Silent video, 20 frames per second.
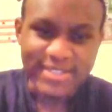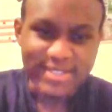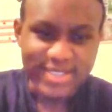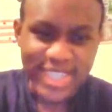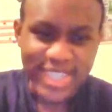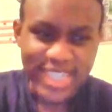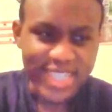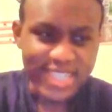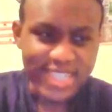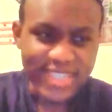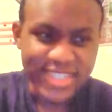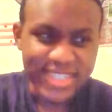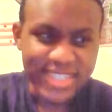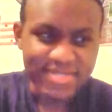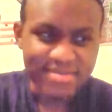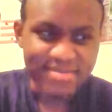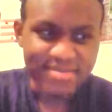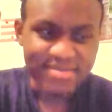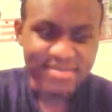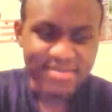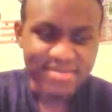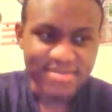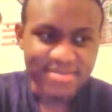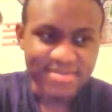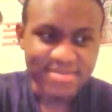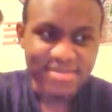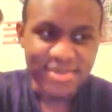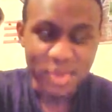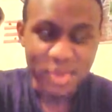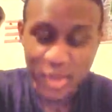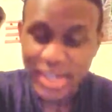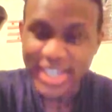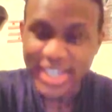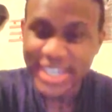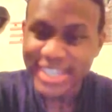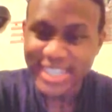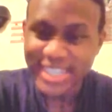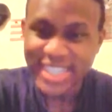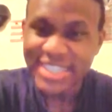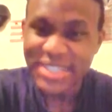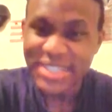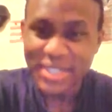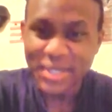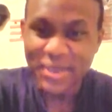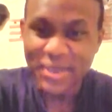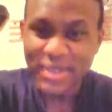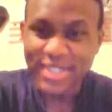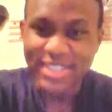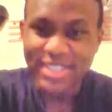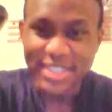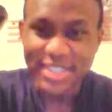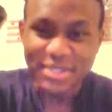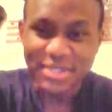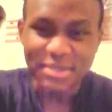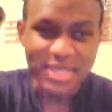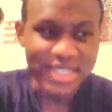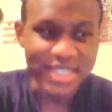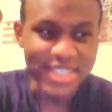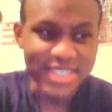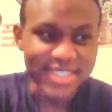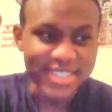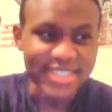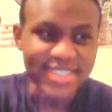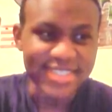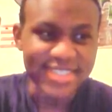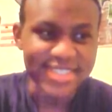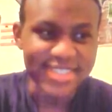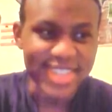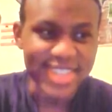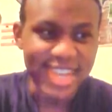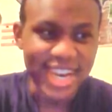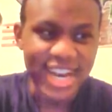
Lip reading: Like, we can get to know each other because